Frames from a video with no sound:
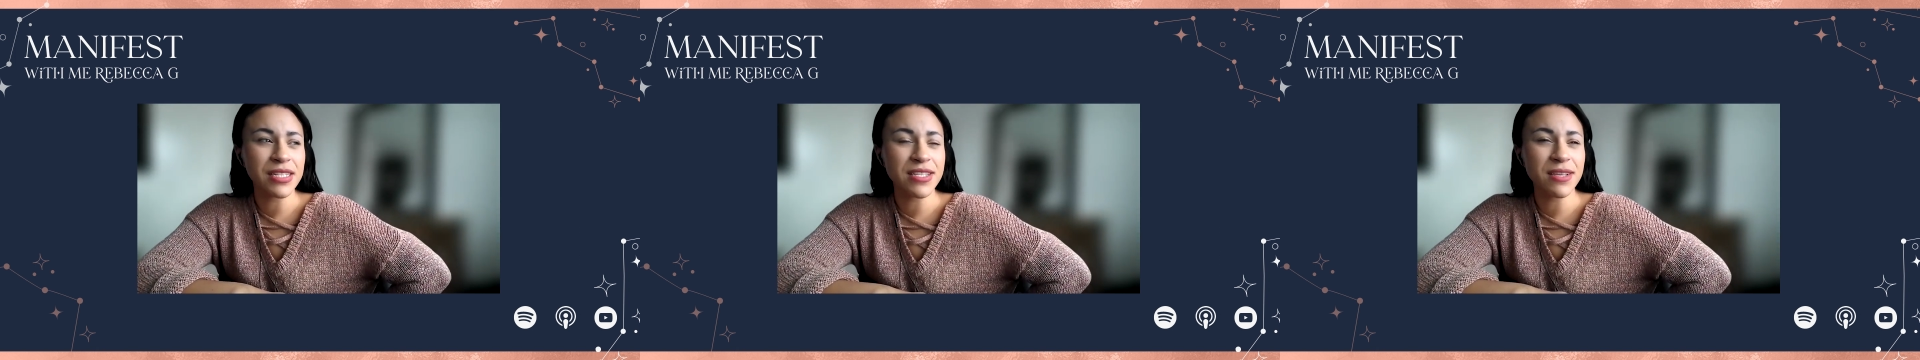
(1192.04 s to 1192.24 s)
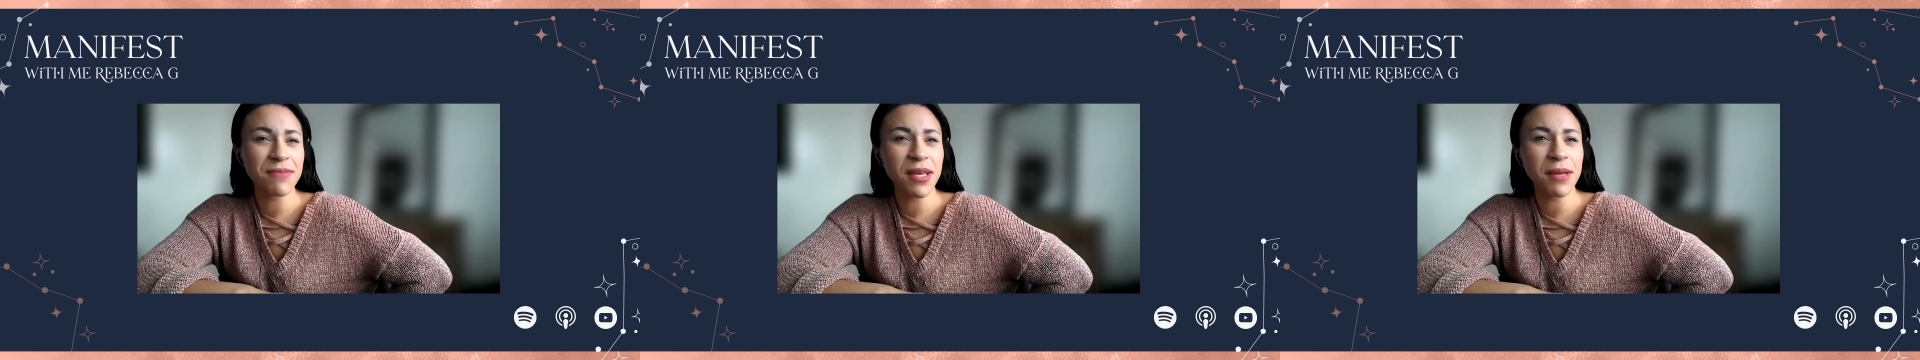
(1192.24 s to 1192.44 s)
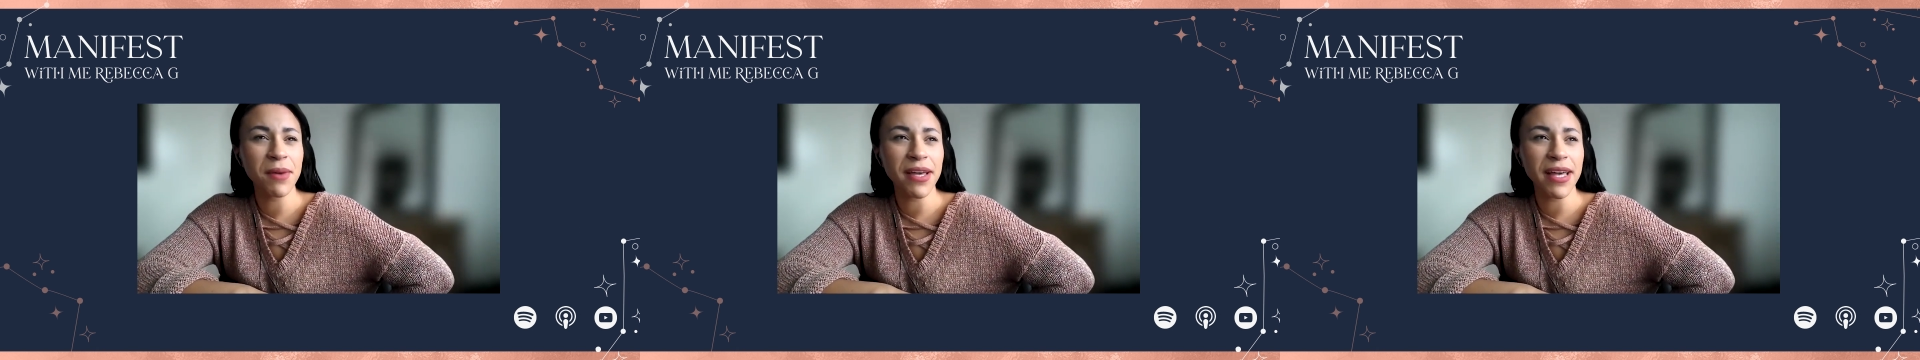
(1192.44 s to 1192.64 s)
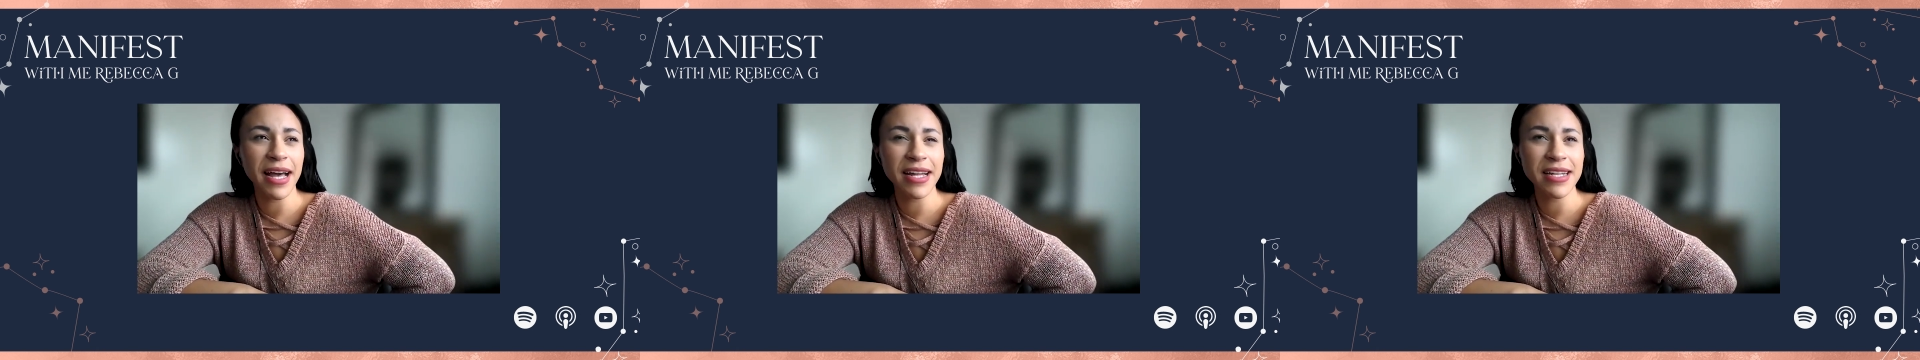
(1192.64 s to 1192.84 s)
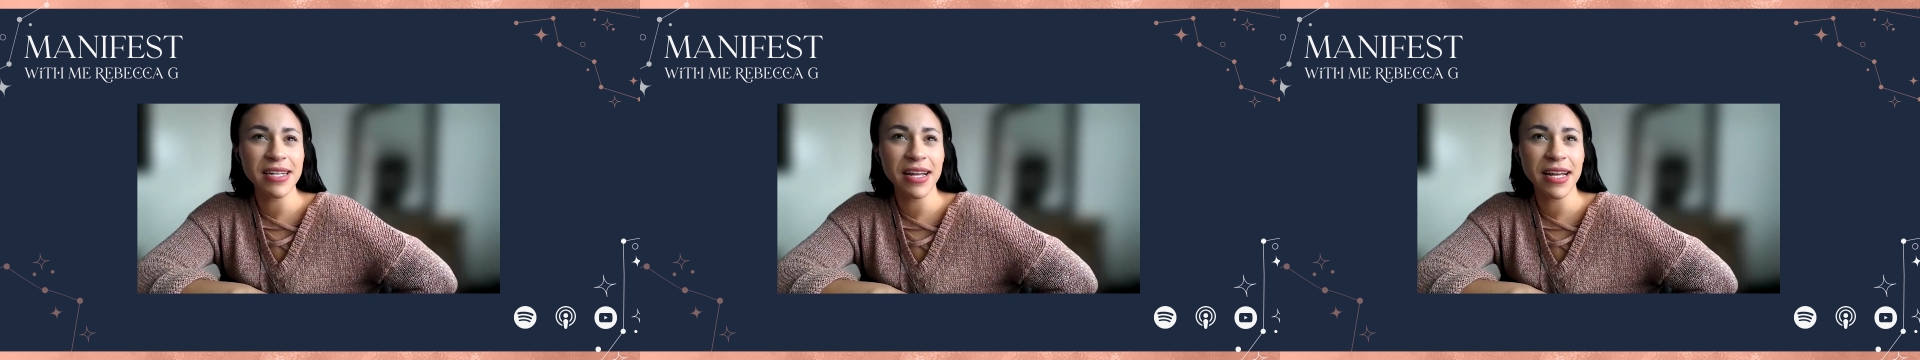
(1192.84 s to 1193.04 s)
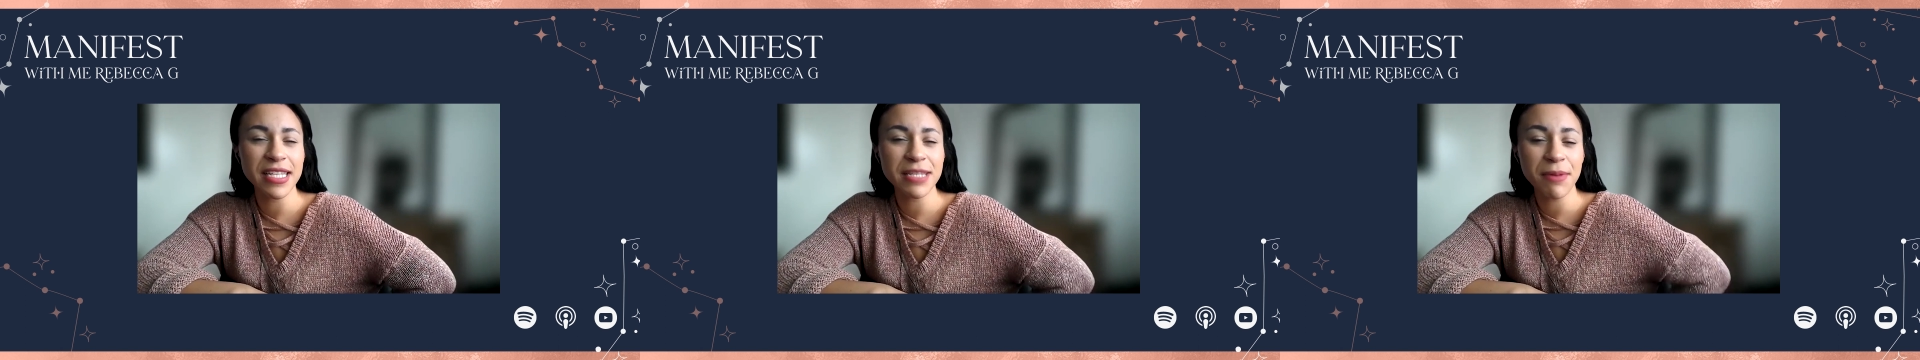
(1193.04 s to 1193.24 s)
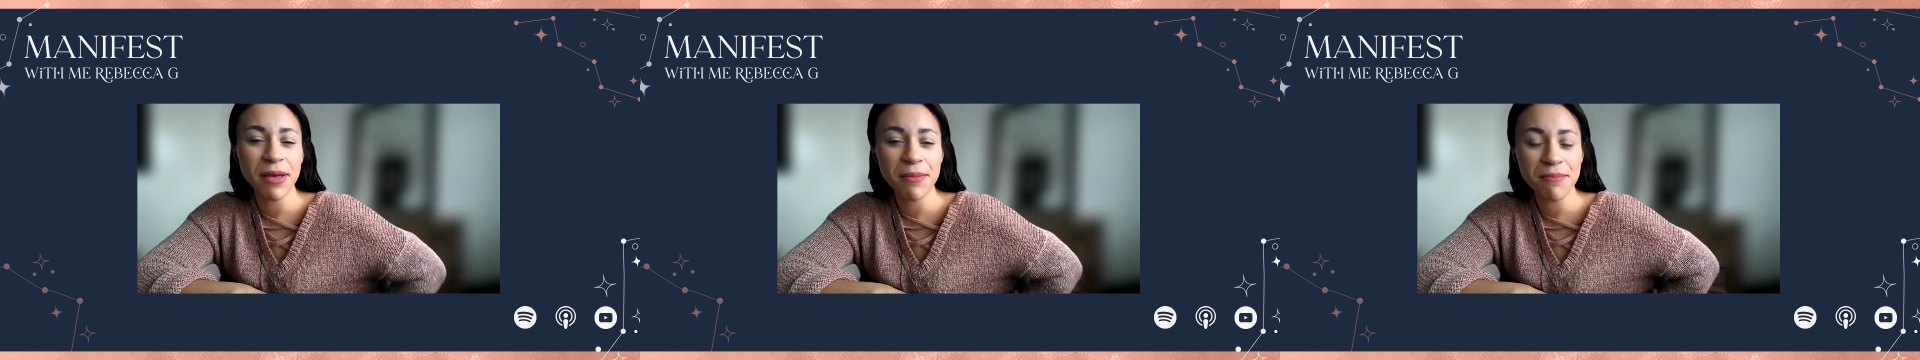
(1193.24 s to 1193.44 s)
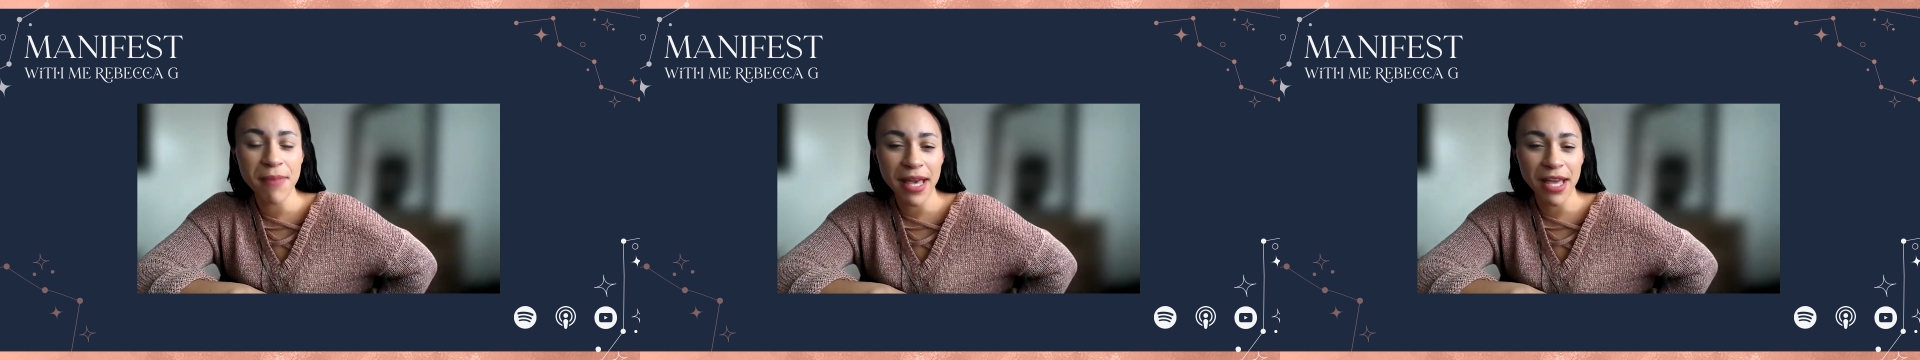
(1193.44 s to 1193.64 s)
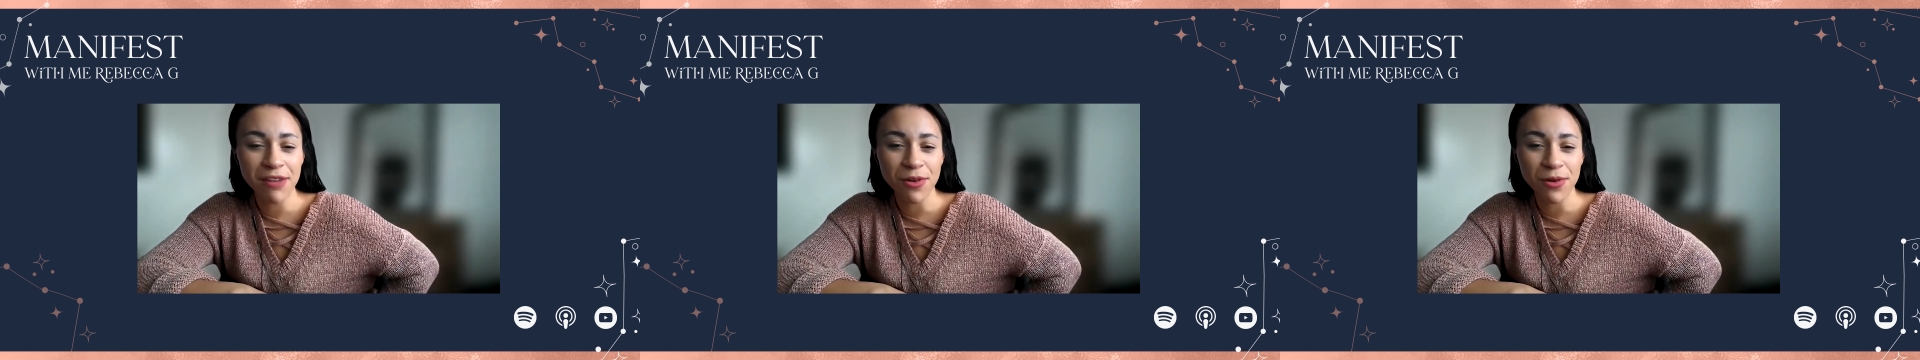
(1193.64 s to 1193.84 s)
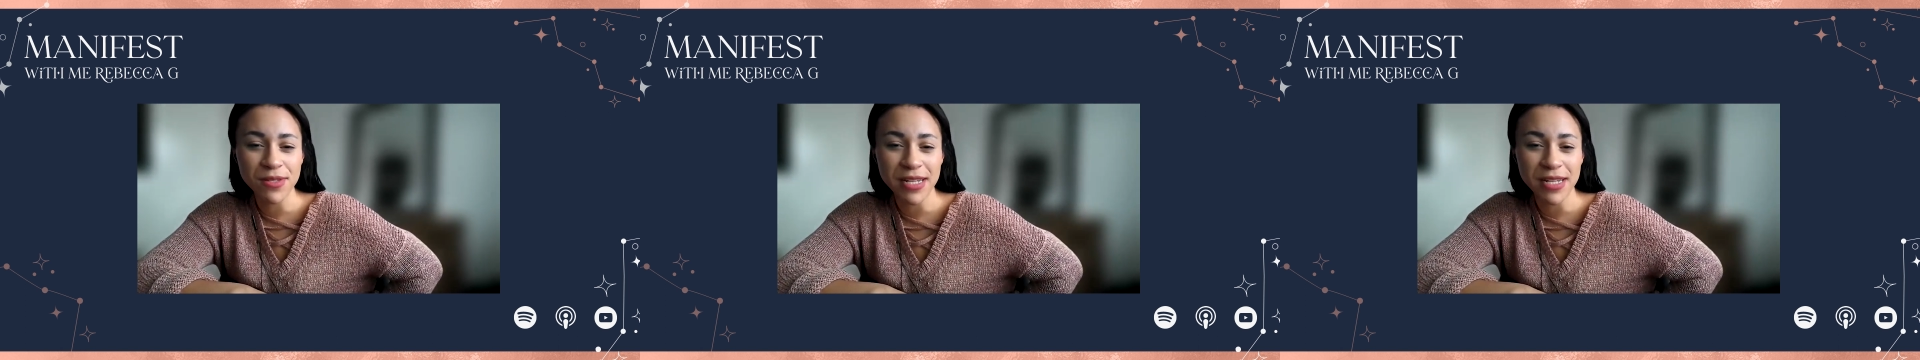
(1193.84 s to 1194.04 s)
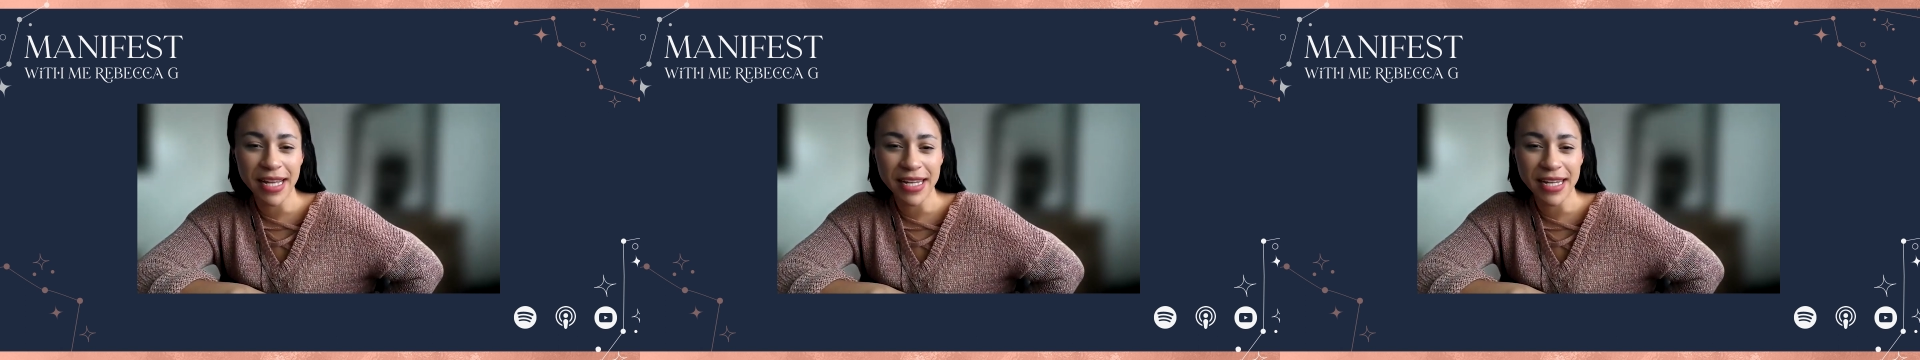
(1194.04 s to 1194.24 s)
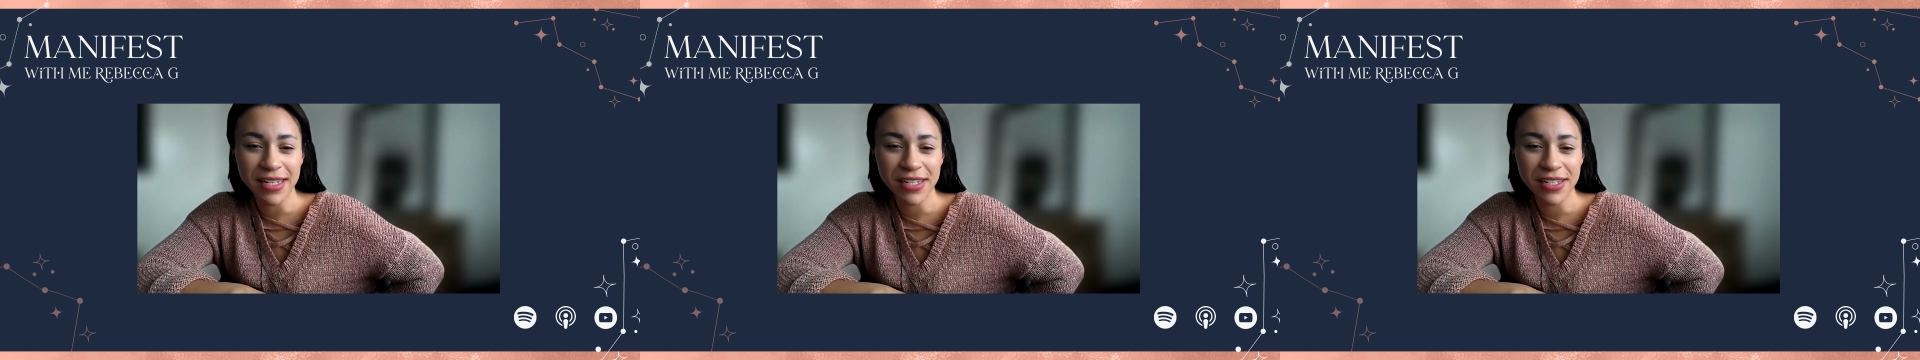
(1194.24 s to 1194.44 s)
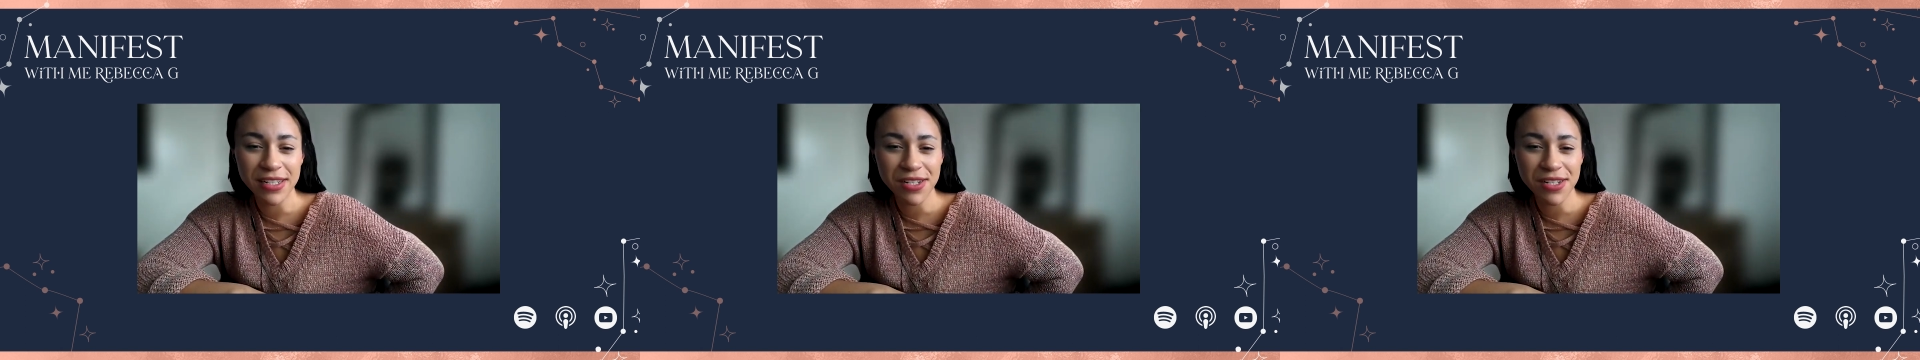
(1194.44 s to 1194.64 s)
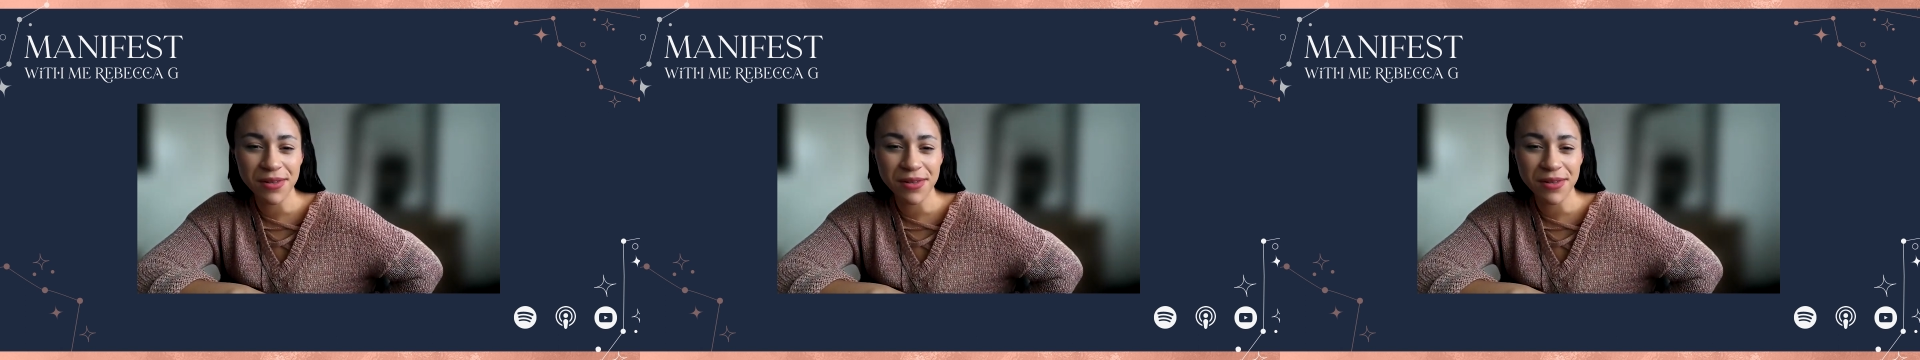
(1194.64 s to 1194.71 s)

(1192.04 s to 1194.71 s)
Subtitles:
something by candlelight. It's by Megan Rose Lane. Do you